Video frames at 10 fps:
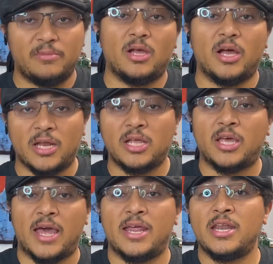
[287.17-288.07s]

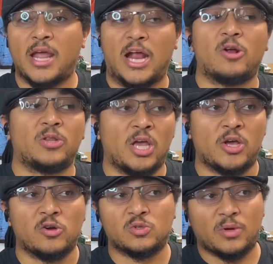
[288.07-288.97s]
again, inherently it
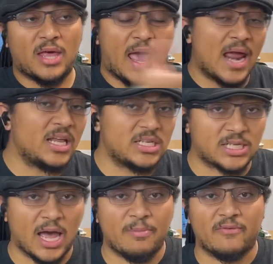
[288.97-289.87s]
goes with any
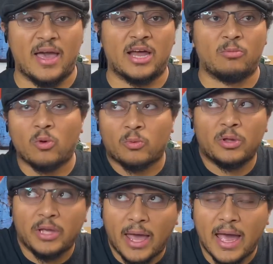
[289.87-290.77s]
type of animal or
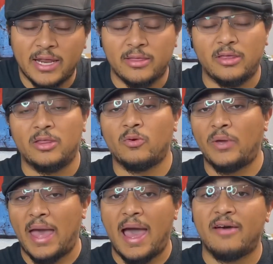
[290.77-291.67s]
really anything that
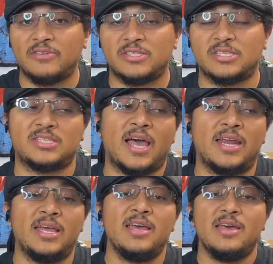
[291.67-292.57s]
we have in
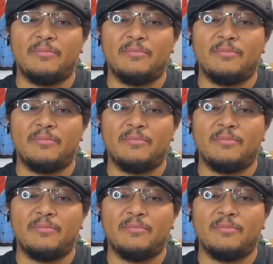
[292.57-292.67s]
society,